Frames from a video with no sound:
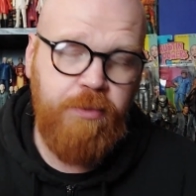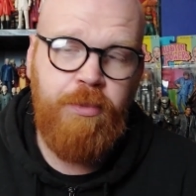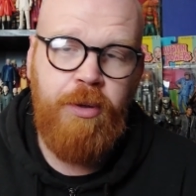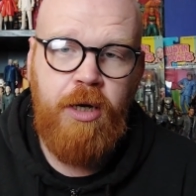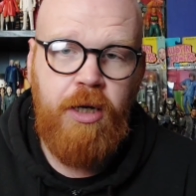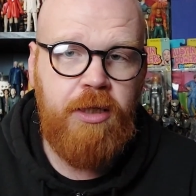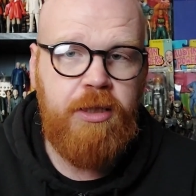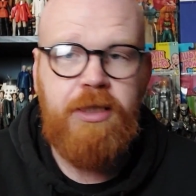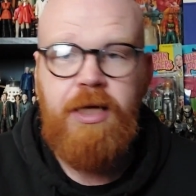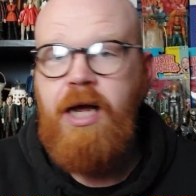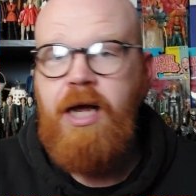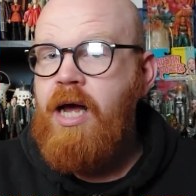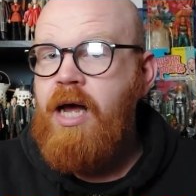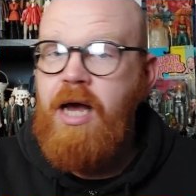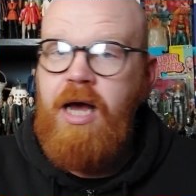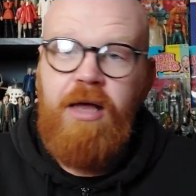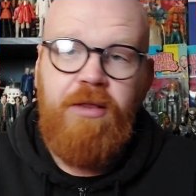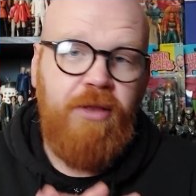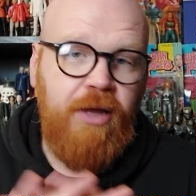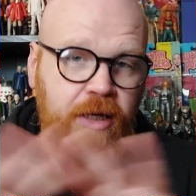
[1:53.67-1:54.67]
but
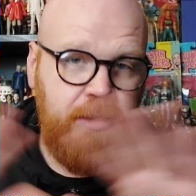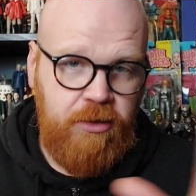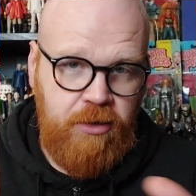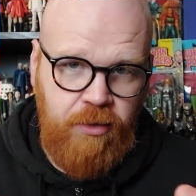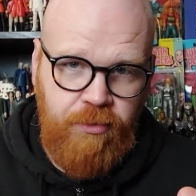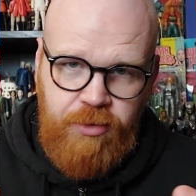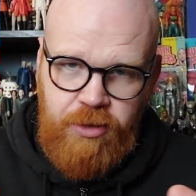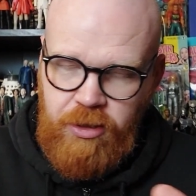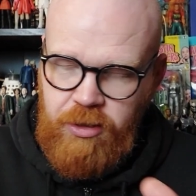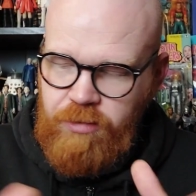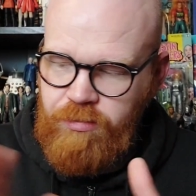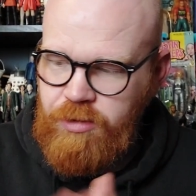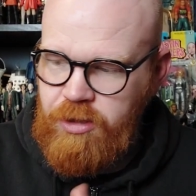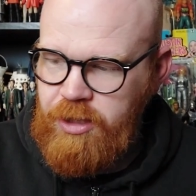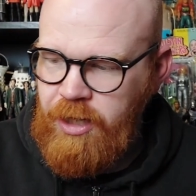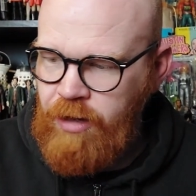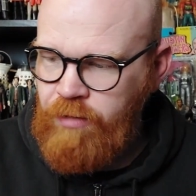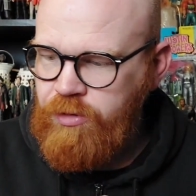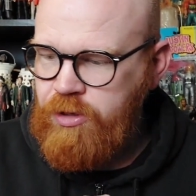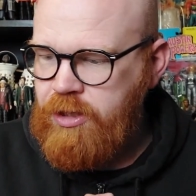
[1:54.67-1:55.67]
that's up to
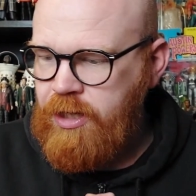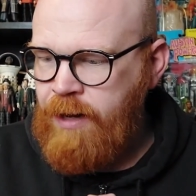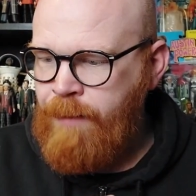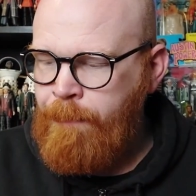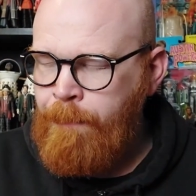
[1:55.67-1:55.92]
themselves.